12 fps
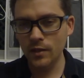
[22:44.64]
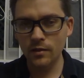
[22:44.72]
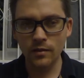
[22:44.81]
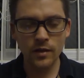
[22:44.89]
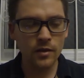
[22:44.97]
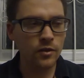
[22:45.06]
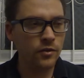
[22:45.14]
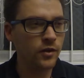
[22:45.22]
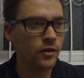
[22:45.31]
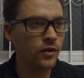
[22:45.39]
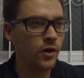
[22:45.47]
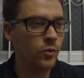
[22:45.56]
the other thing
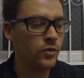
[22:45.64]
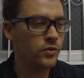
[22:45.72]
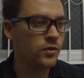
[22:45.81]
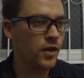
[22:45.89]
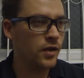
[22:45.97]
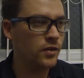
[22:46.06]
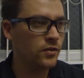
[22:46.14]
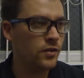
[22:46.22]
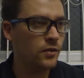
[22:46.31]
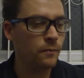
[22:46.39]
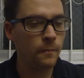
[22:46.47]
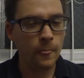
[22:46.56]
I, I, would say is that
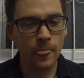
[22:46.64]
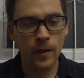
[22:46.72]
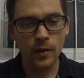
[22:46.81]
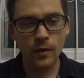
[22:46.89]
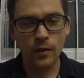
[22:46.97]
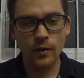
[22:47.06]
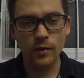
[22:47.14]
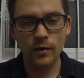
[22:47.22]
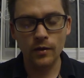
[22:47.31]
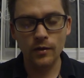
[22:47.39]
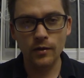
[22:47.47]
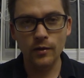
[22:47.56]

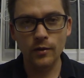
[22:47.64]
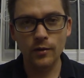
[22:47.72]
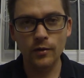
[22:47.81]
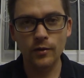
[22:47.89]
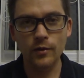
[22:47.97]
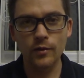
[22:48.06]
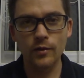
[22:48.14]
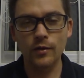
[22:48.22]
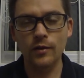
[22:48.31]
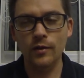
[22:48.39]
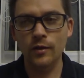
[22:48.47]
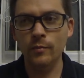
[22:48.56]
uh,
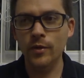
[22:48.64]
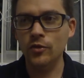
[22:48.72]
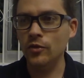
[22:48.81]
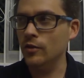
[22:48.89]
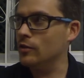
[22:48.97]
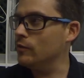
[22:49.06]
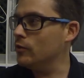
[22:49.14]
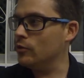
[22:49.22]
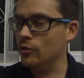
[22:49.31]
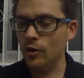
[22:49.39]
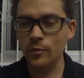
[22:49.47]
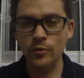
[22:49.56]
I've mentioned this a few
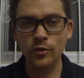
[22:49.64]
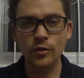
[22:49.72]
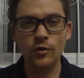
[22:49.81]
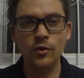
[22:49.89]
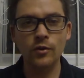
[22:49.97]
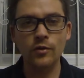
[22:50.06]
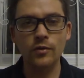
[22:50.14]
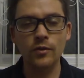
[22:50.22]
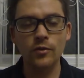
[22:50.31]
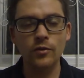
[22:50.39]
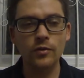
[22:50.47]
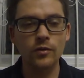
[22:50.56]
times. You look on,
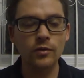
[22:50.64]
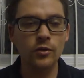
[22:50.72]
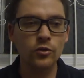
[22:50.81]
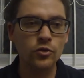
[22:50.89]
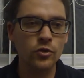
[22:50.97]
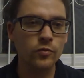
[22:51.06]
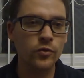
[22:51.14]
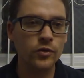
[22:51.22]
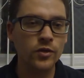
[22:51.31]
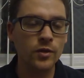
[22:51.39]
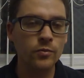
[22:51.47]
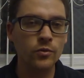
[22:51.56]
on YouTube, for
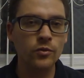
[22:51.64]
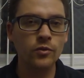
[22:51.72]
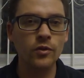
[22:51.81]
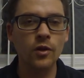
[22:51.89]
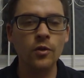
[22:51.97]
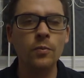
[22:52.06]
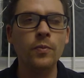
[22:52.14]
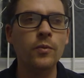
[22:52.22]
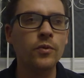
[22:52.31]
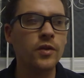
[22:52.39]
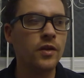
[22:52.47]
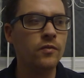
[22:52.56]
example, there are a lot of people
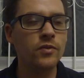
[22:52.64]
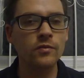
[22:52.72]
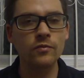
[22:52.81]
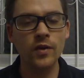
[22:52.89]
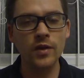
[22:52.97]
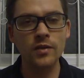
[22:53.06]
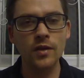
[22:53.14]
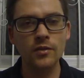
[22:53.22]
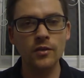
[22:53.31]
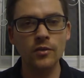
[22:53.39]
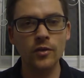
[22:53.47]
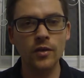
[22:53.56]
that have some
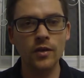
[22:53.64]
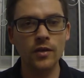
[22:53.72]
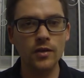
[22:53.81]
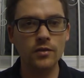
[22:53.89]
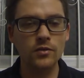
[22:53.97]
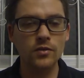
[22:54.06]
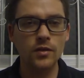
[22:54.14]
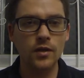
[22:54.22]
fantastic looking kits